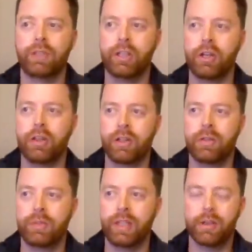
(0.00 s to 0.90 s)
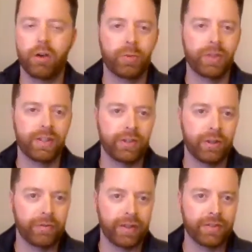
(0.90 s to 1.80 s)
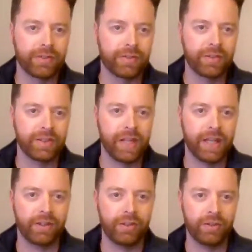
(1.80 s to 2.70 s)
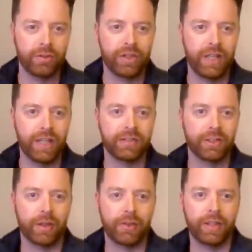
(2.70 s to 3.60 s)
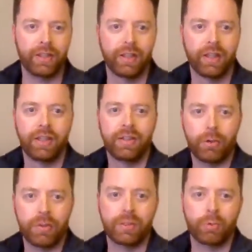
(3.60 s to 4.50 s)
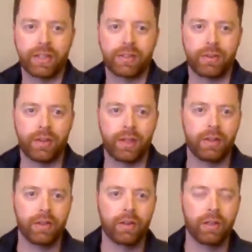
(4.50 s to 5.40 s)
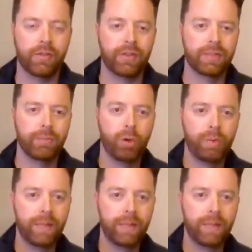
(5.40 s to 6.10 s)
the economy itself has taken a huge hit. So I think there is a risk that if there's more